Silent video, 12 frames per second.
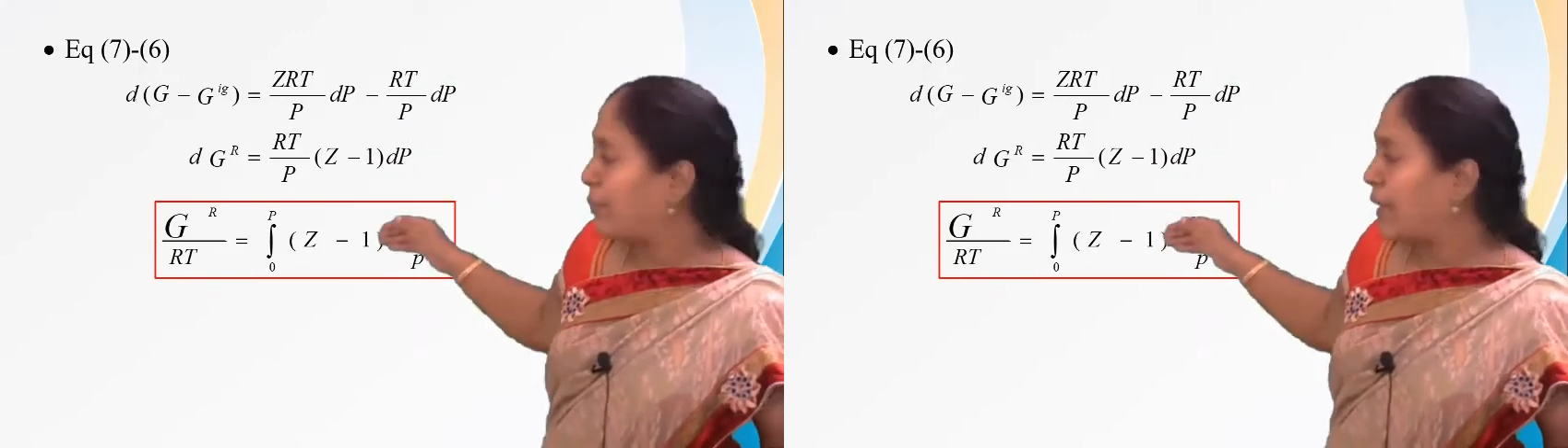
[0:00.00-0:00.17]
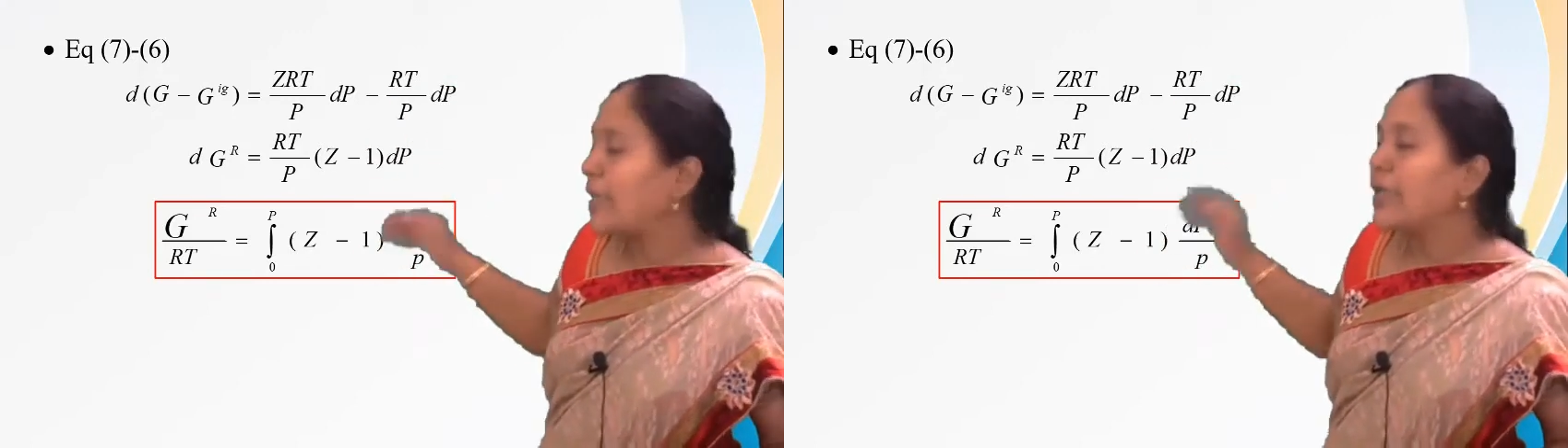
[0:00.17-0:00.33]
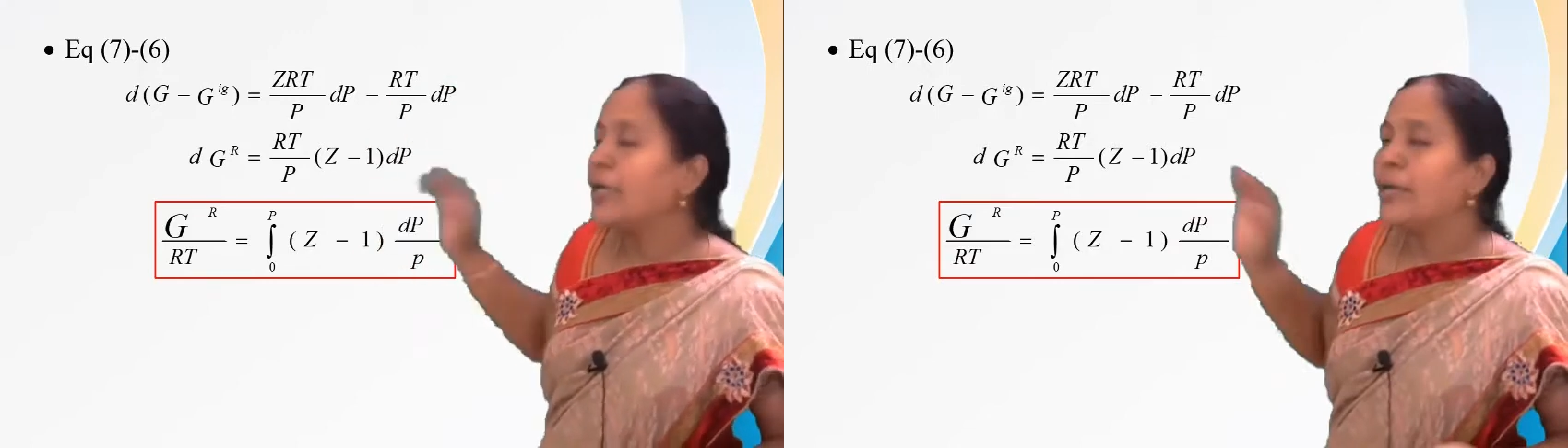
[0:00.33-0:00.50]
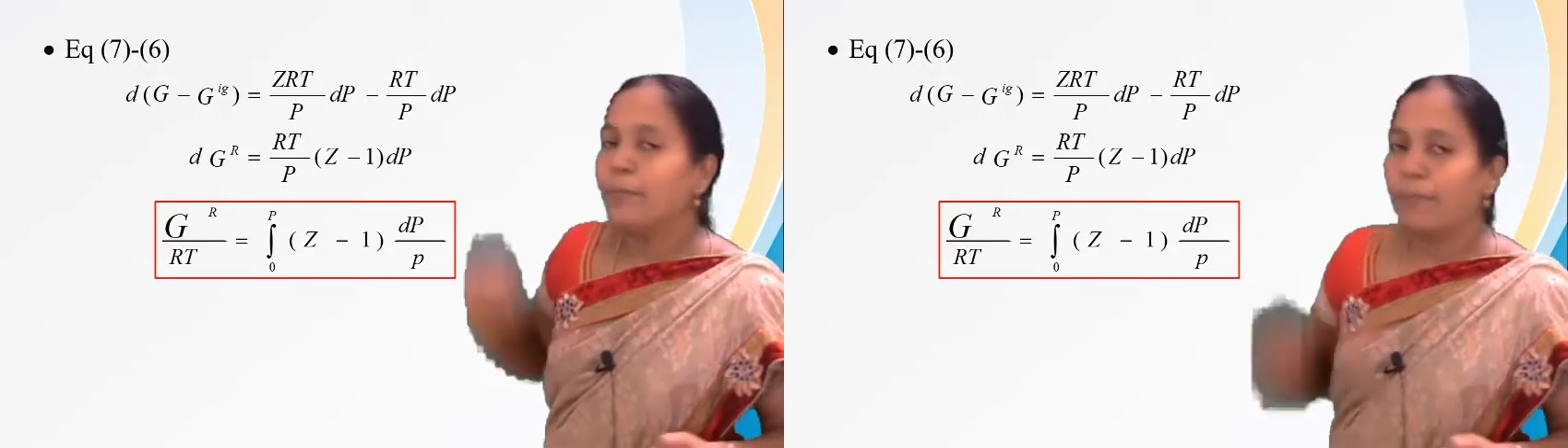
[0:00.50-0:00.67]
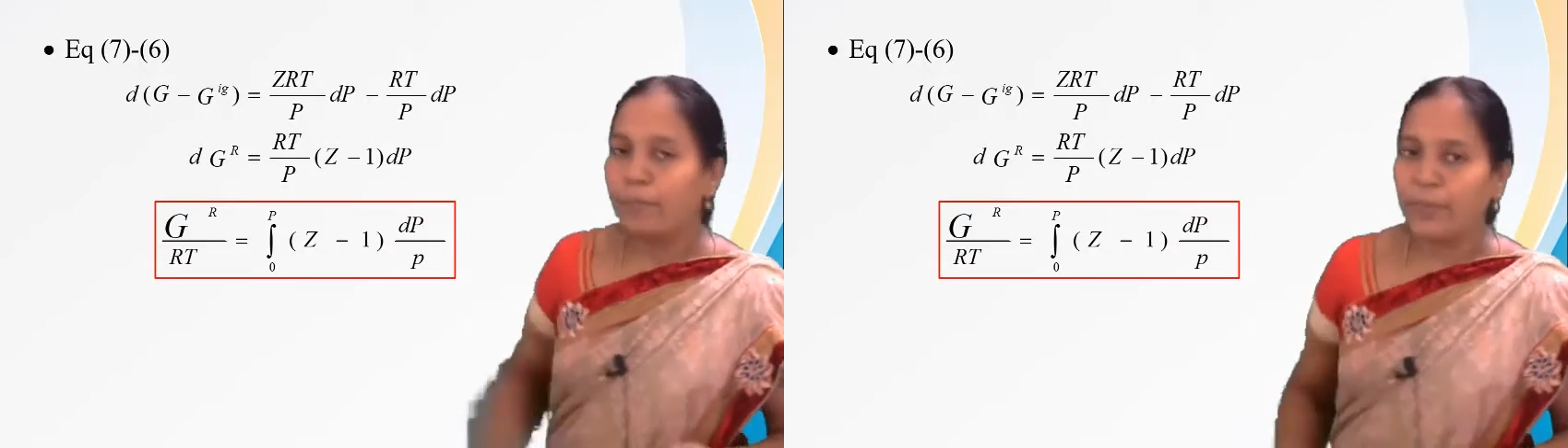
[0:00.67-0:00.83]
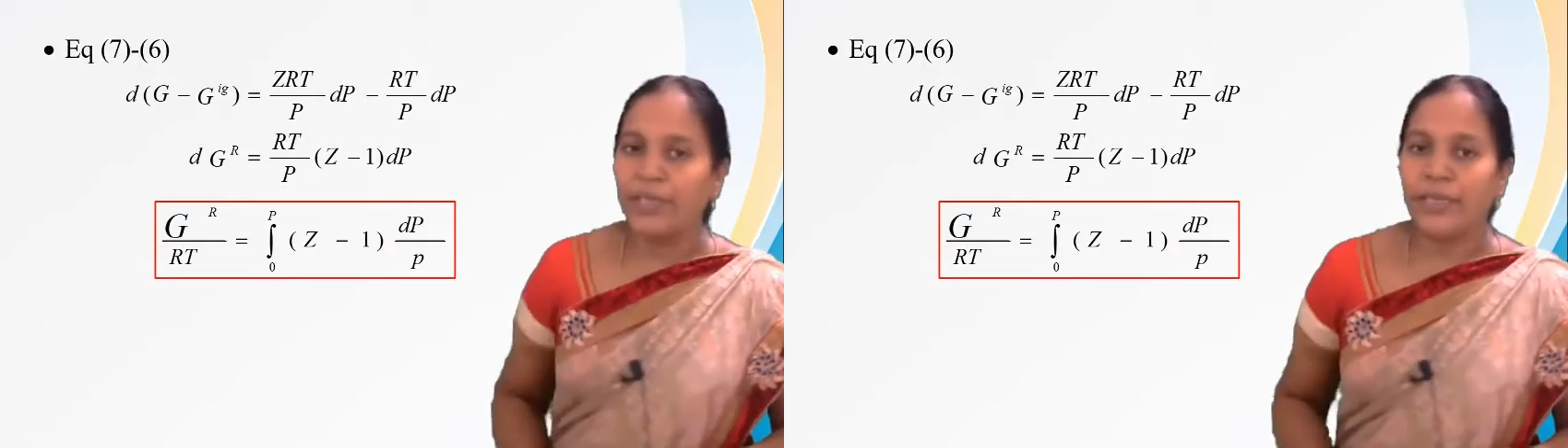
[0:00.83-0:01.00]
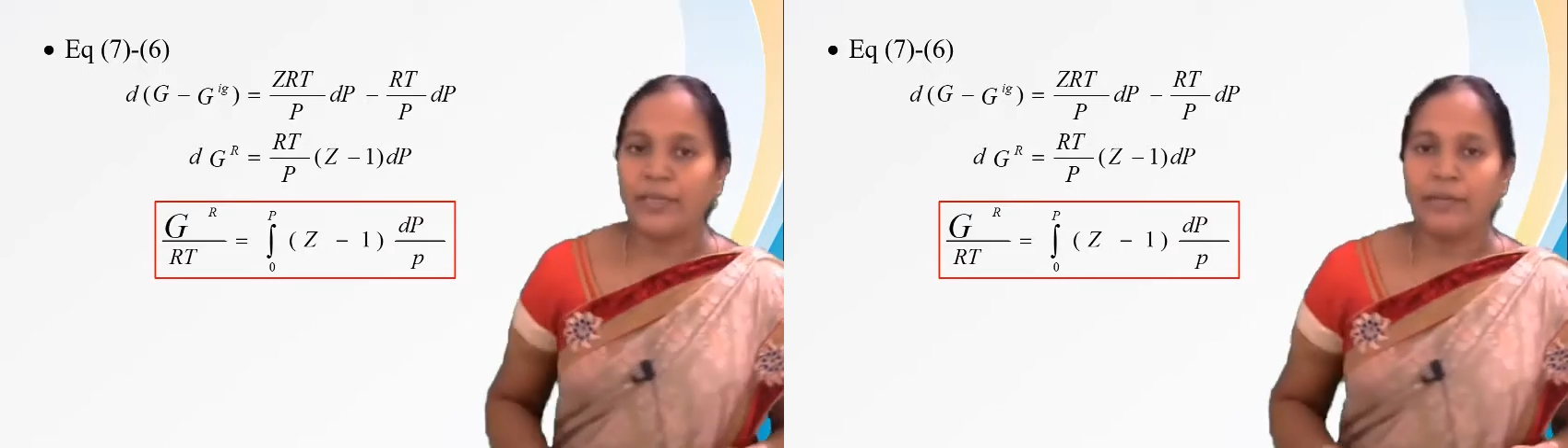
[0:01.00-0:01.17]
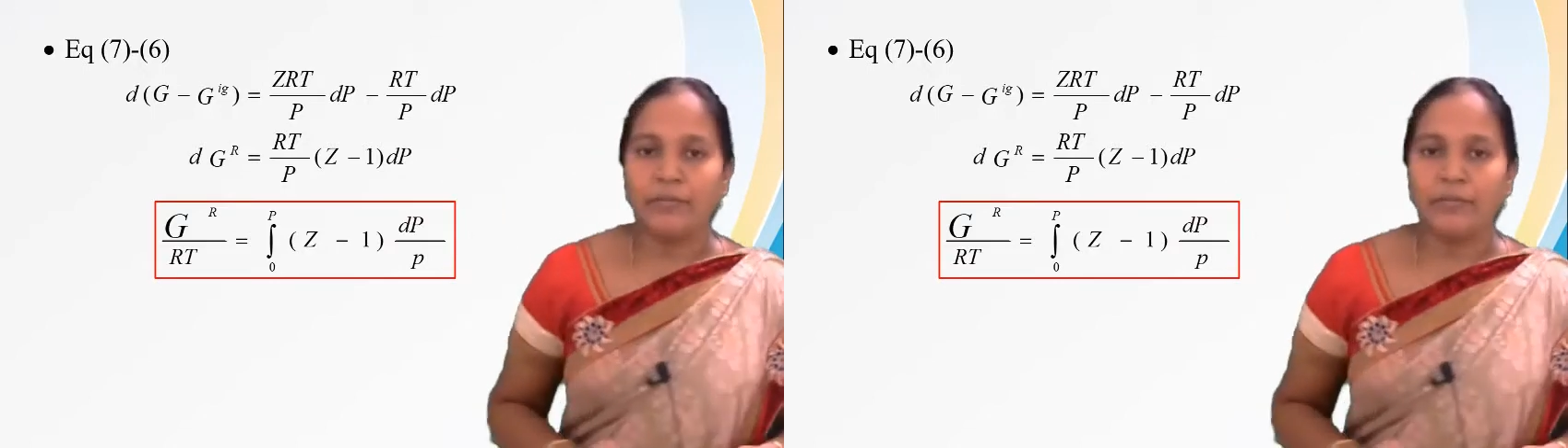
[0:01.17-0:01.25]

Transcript: by P.